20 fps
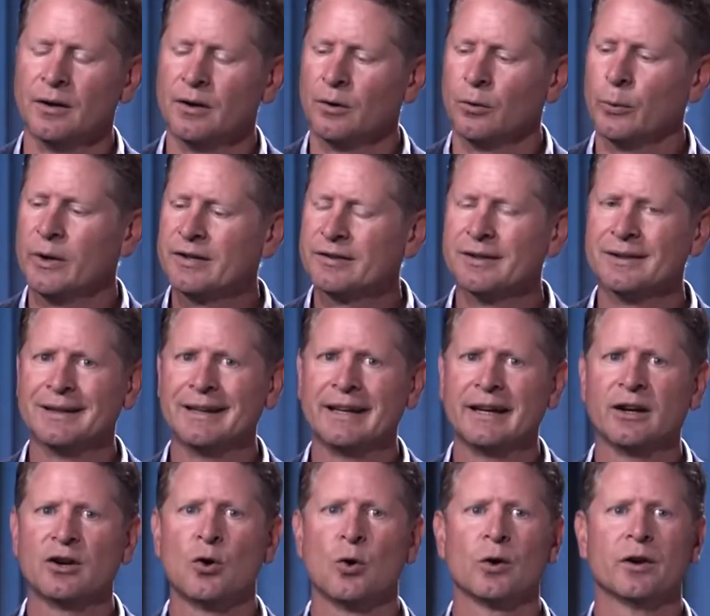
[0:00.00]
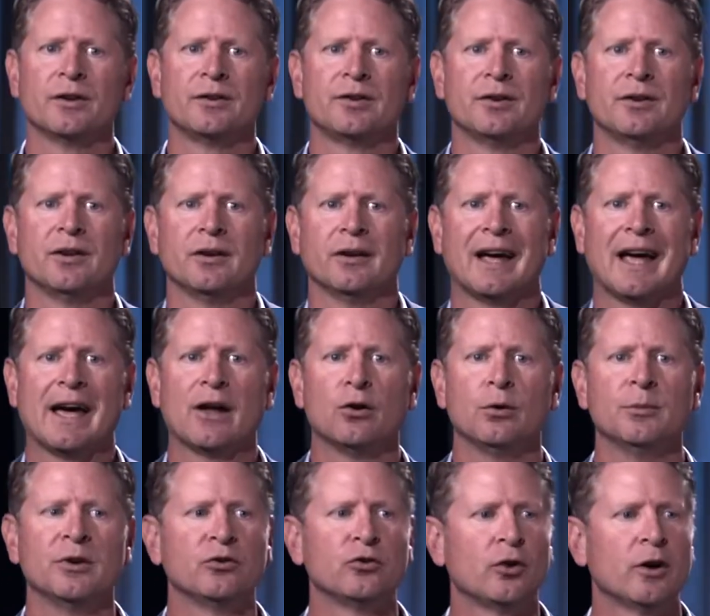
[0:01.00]
Recently, according to the
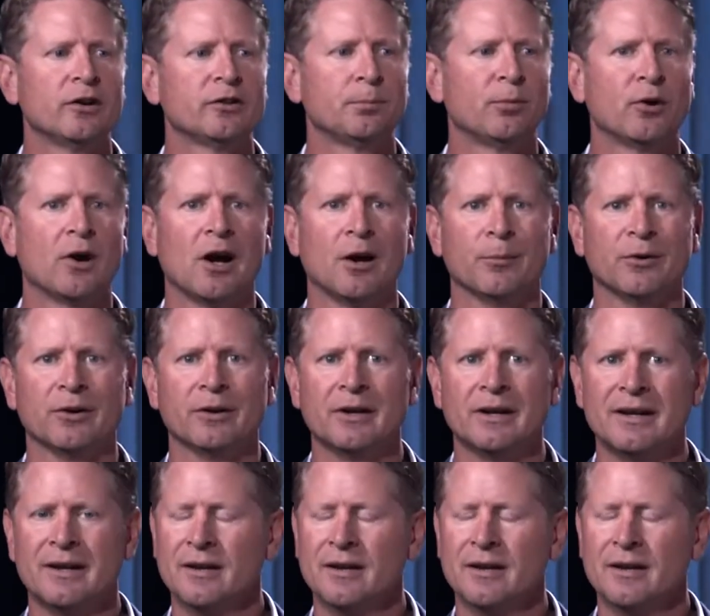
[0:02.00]
Edelman Trust Barometer,